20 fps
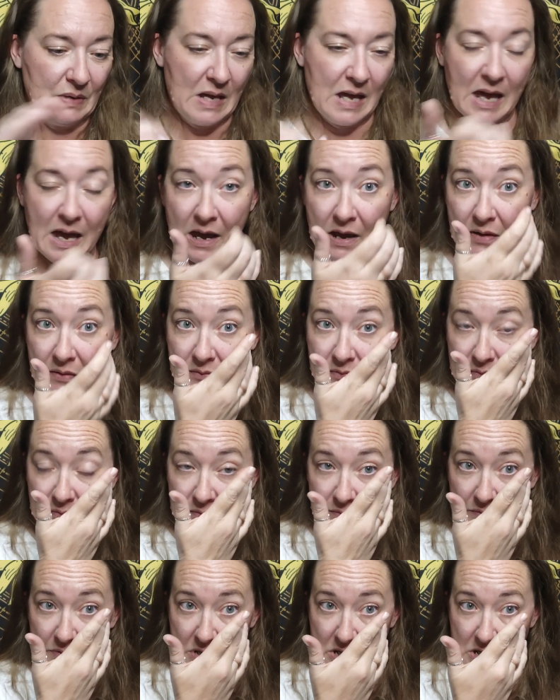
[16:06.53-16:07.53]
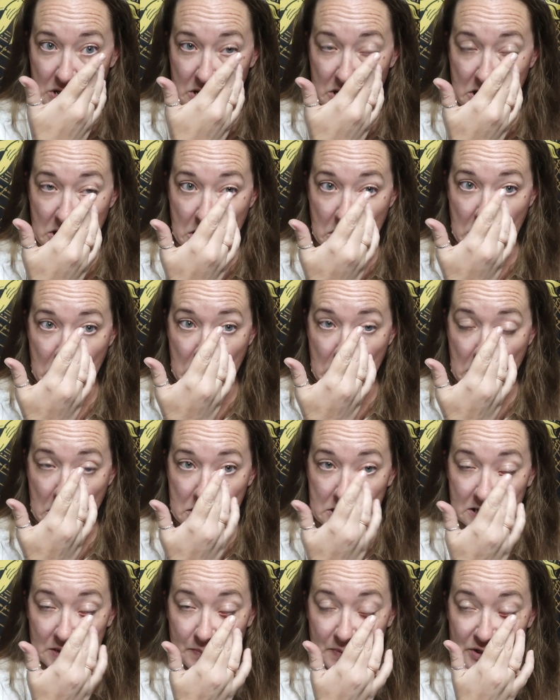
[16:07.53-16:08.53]
have
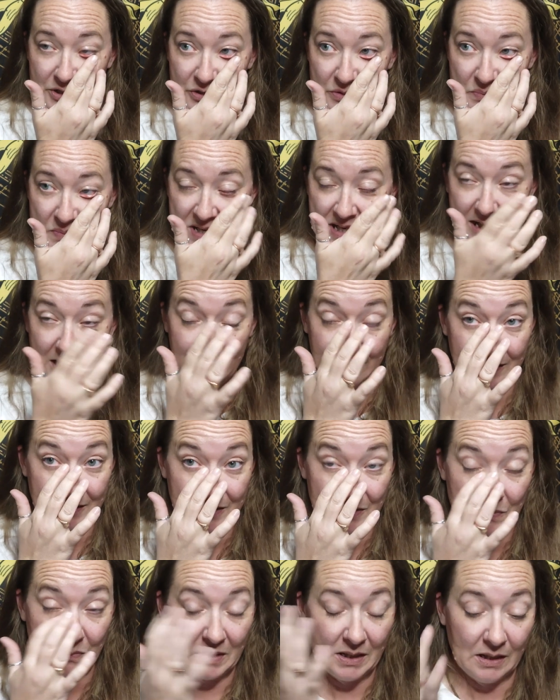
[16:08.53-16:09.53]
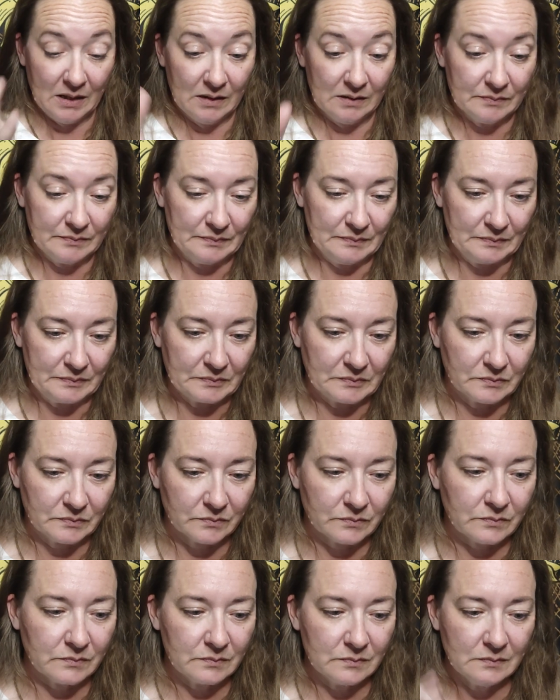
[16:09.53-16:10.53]
a special meaning to me
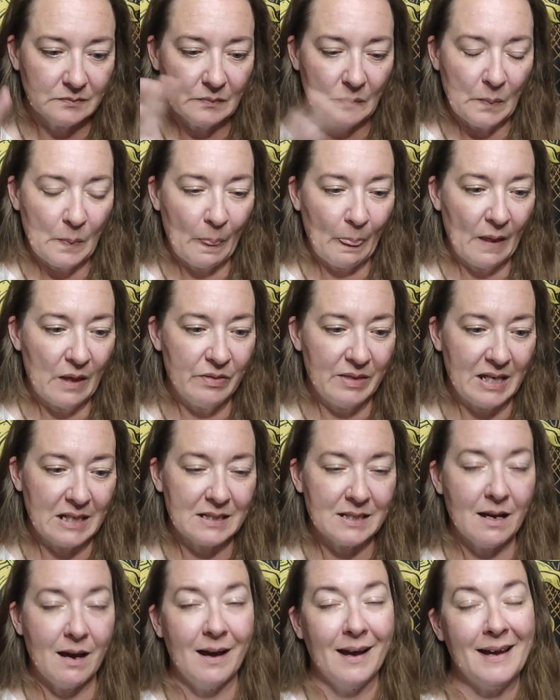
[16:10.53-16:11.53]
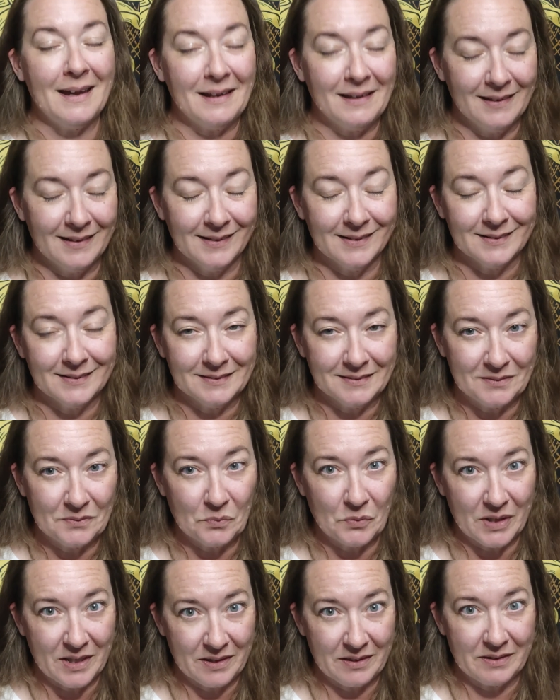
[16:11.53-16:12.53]
that tie in
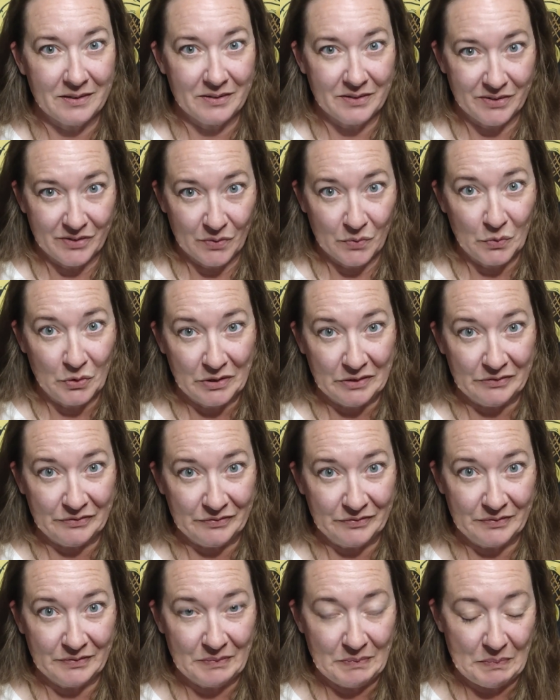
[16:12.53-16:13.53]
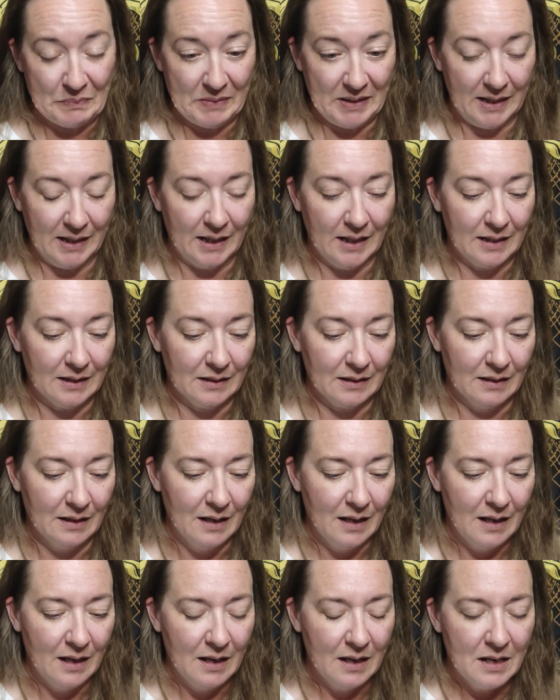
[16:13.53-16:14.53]
with the wolf meaning.
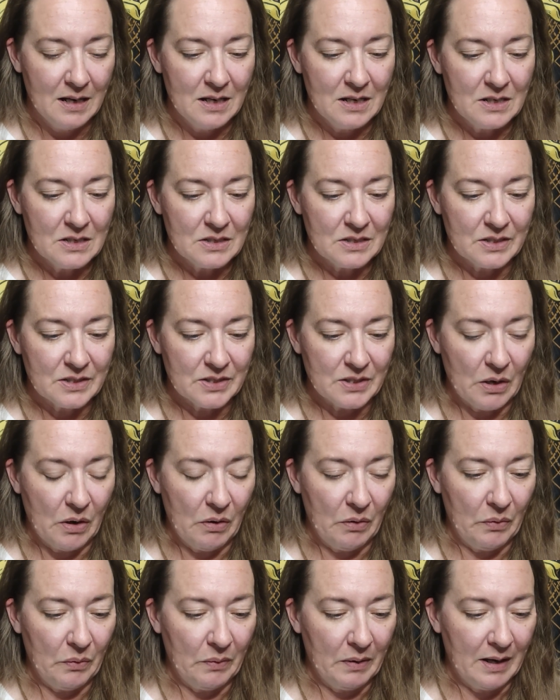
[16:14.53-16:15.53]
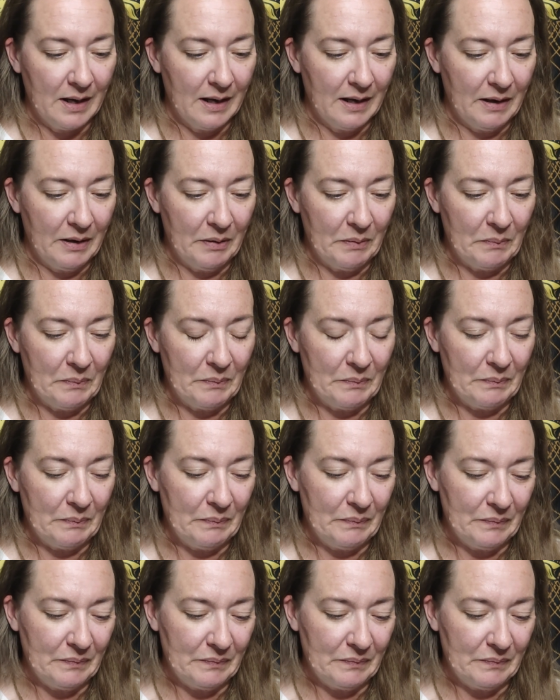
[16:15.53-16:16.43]
So, um,